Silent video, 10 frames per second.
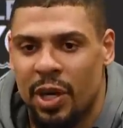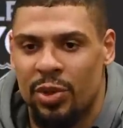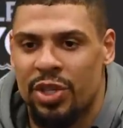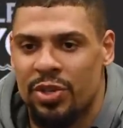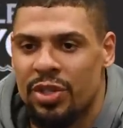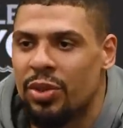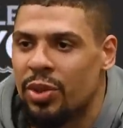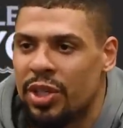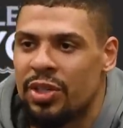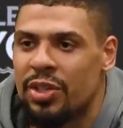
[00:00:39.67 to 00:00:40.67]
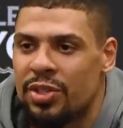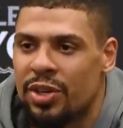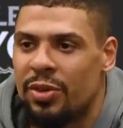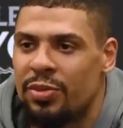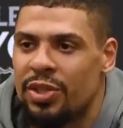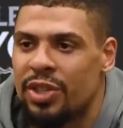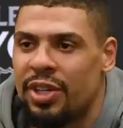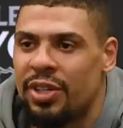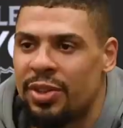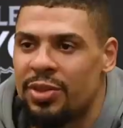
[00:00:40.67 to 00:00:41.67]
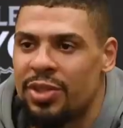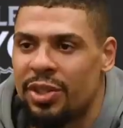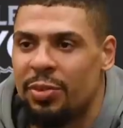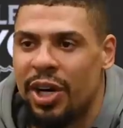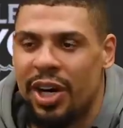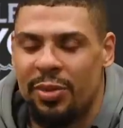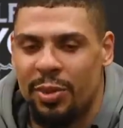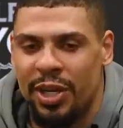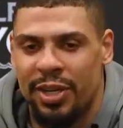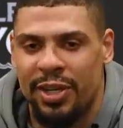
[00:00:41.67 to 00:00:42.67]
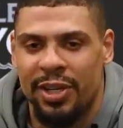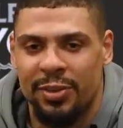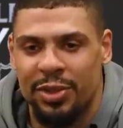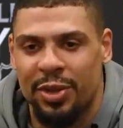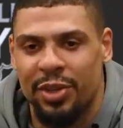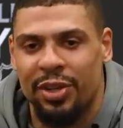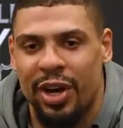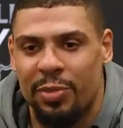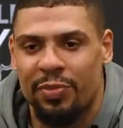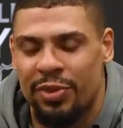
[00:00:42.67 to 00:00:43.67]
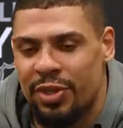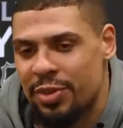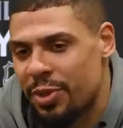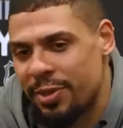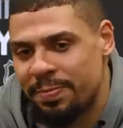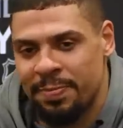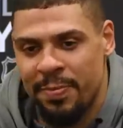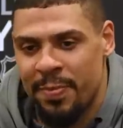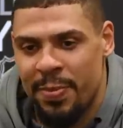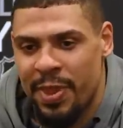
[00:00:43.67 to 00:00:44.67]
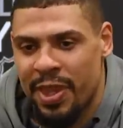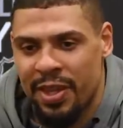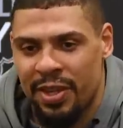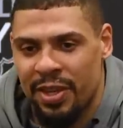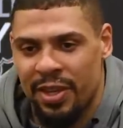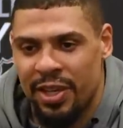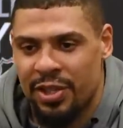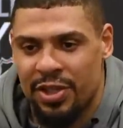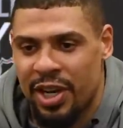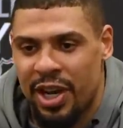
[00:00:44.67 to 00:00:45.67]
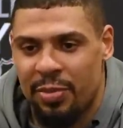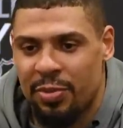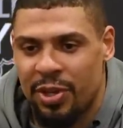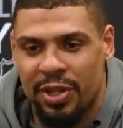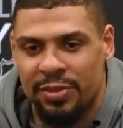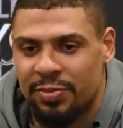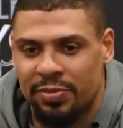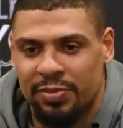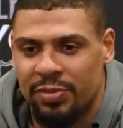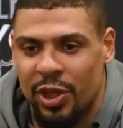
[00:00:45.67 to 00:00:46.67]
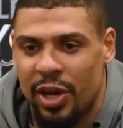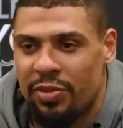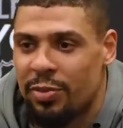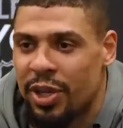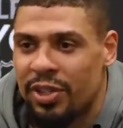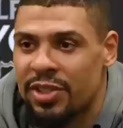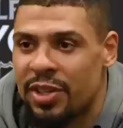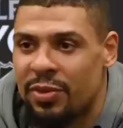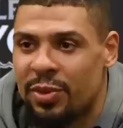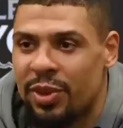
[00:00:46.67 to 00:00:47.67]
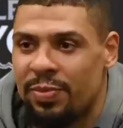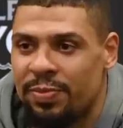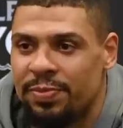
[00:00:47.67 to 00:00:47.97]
I wish I was a little quicker to the scrum, for sure. I was a little behind, but I wish I would have grabbed him first. But, yeah, it's going to happen, but no aftermath except for a win.